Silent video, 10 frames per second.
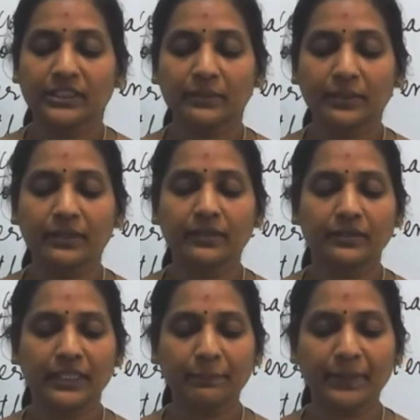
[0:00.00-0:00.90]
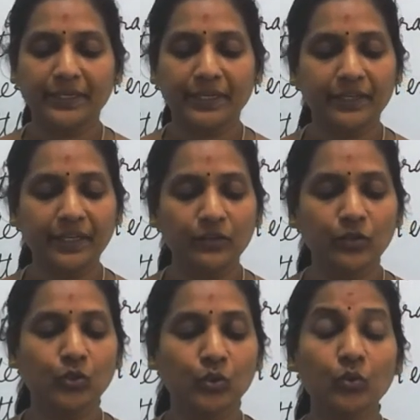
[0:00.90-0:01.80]
They
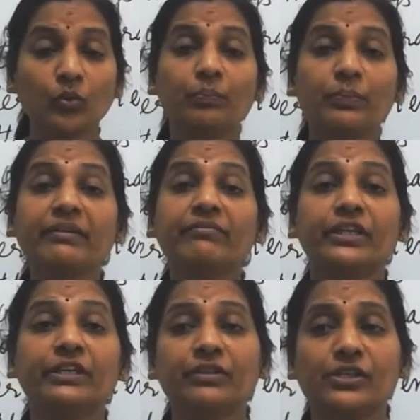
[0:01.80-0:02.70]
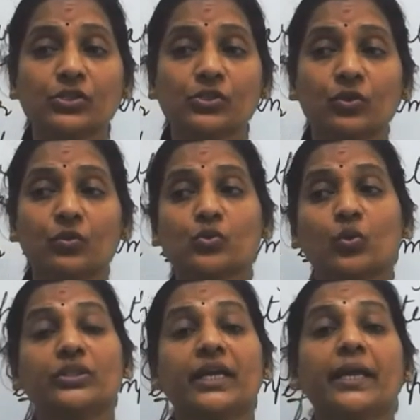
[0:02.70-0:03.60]
pretended to be weavers.
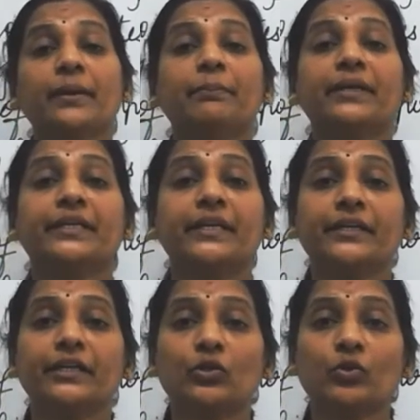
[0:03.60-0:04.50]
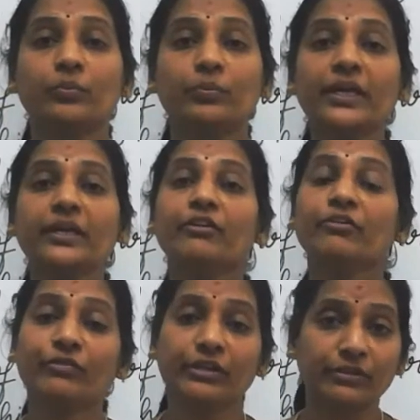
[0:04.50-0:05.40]
So they pretended to be
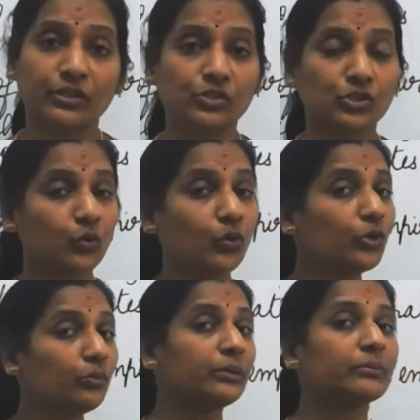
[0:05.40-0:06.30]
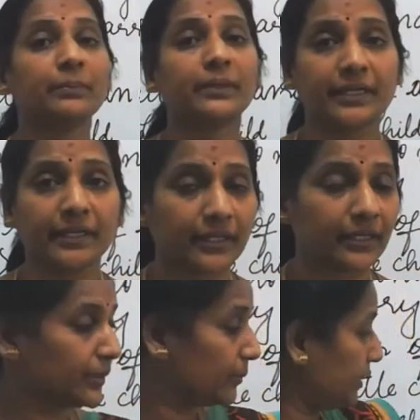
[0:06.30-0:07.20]
weavers. Now, what do you mean by pretend?
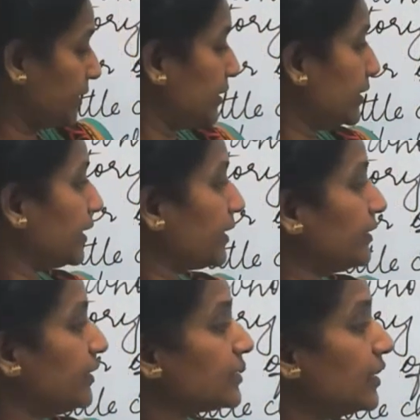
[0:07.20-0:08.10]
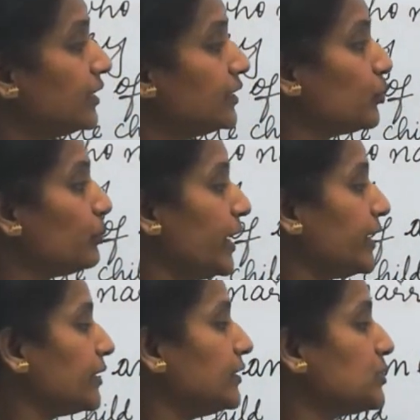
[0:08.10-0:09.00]
Pretended again is to
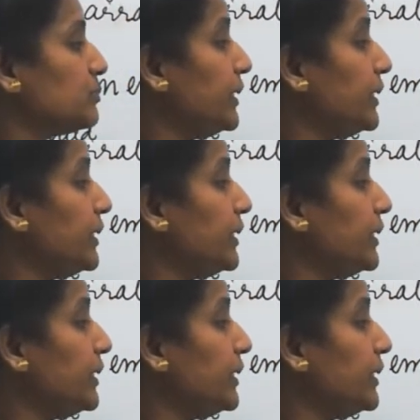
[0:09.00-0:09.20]
make others